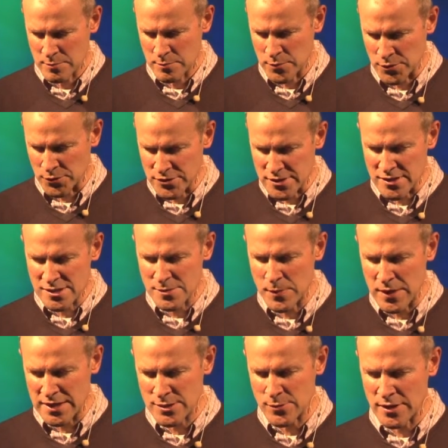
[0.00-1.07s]
But also
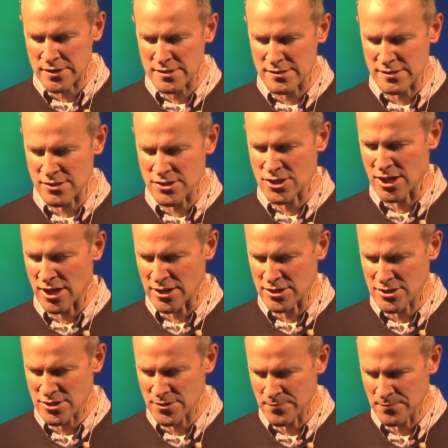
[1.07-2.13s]
speak to us as a
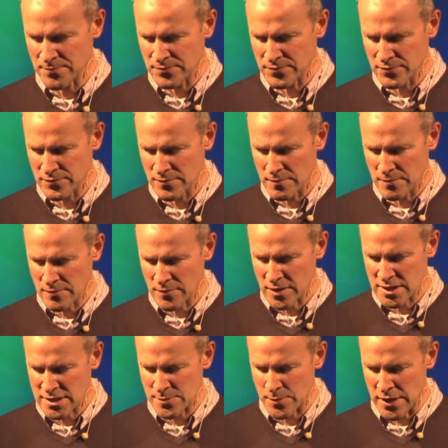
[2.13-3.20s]
church.
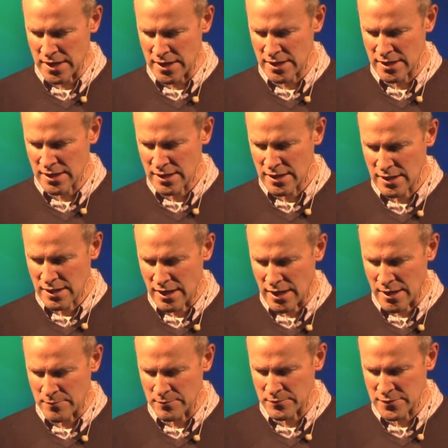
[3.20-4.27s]
Speak
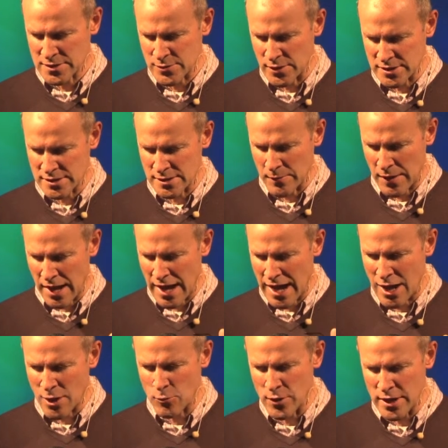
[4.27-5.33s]
to us about
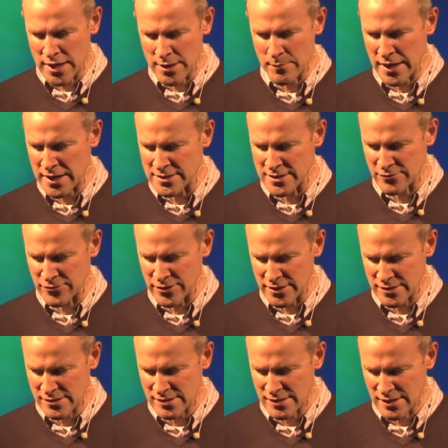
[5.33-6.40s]
how we can make a
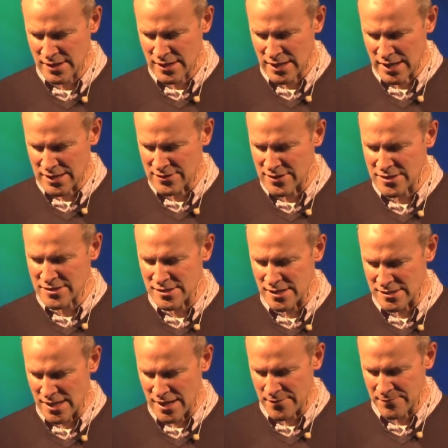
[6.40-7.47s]
difference in this
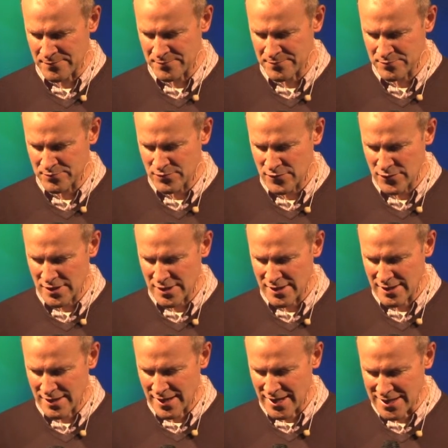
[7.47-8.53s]
city.
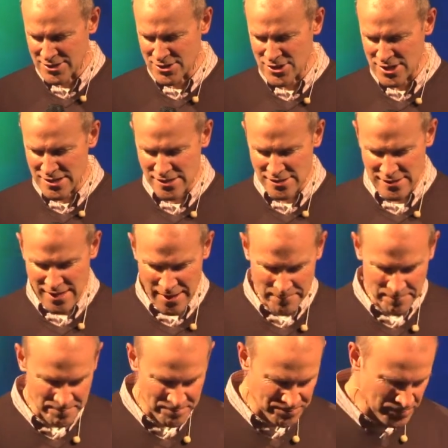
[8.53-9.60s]
In Jesus' name.
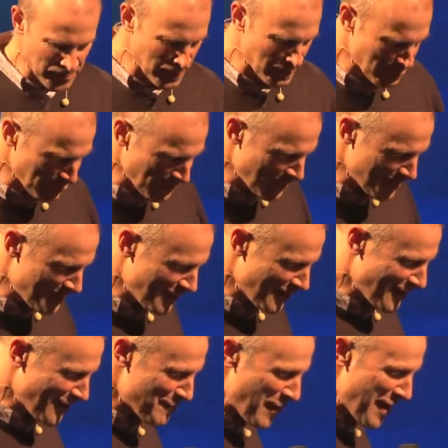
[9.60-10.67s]

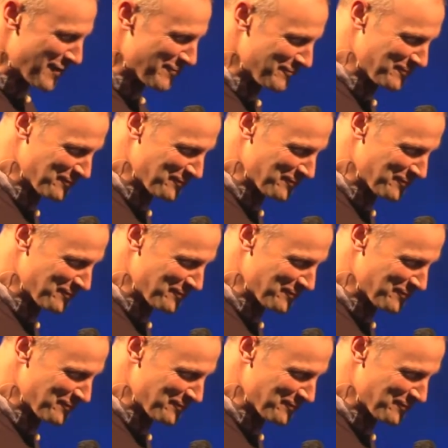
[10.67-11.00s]
Amen.